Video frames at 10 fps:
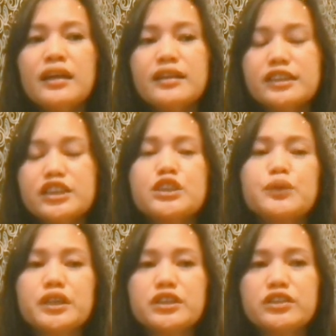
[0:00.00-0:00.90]

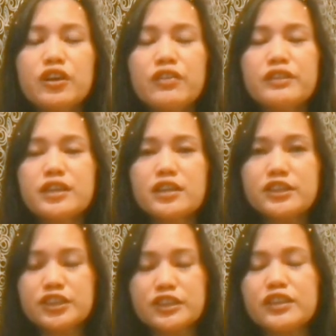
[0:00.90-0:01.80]
situation of the
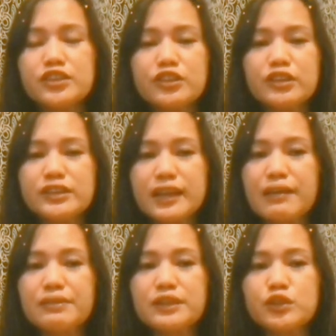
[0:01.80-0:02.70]
country that you are
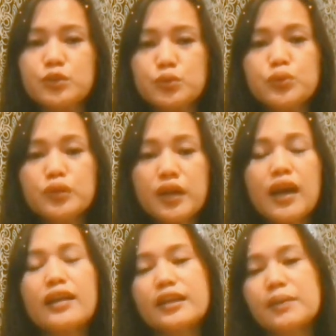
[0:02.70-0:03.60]
traveling to,
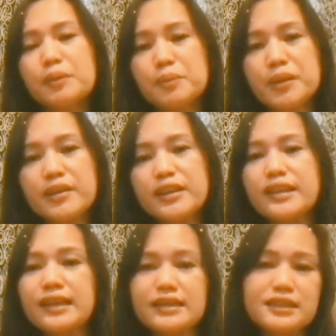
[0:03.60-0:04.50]
and then prepare the
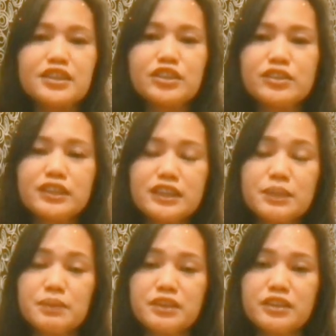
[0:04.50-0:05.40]
things that you need,
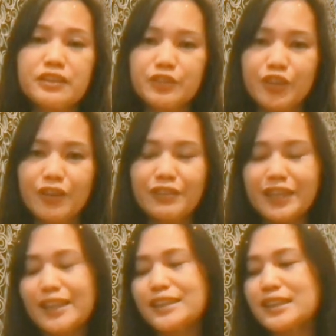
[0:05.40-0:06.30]
especially if you have
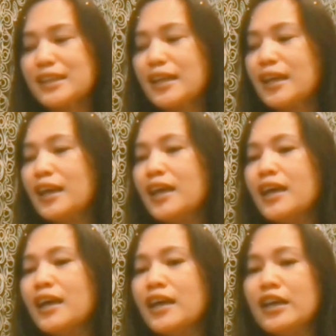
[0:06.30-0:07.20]
kids.
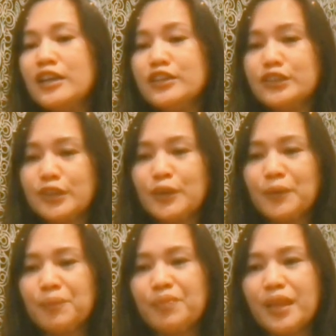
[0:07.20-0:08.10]
So
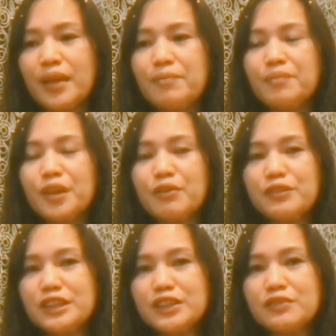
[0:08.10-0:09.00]

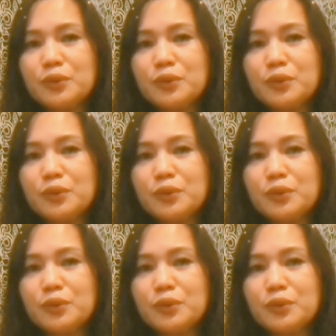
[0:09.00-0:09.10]
first of